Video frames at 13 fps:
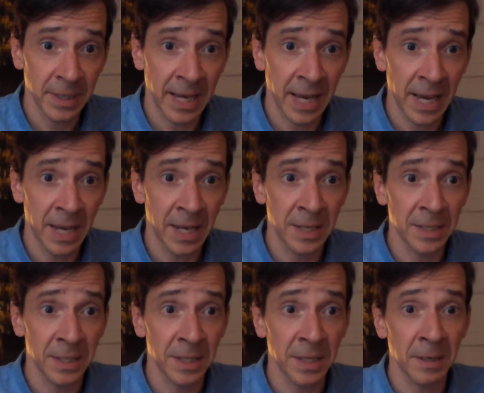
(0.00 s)

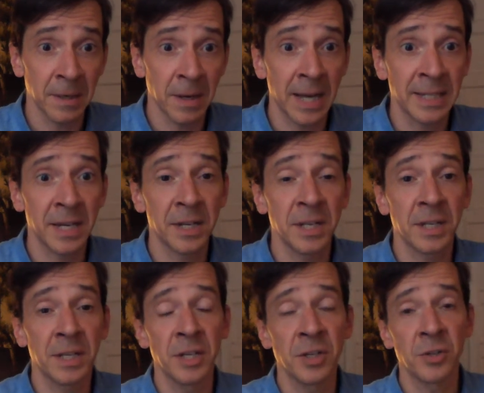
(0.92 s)
and identity
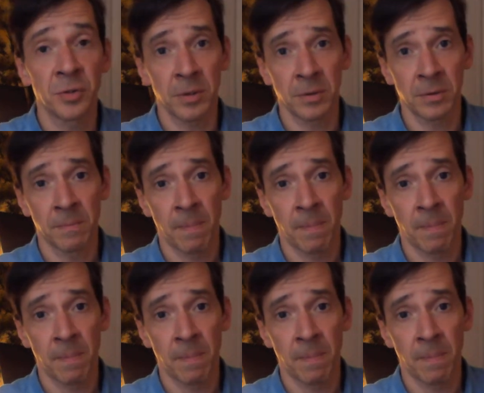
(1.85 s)
intro,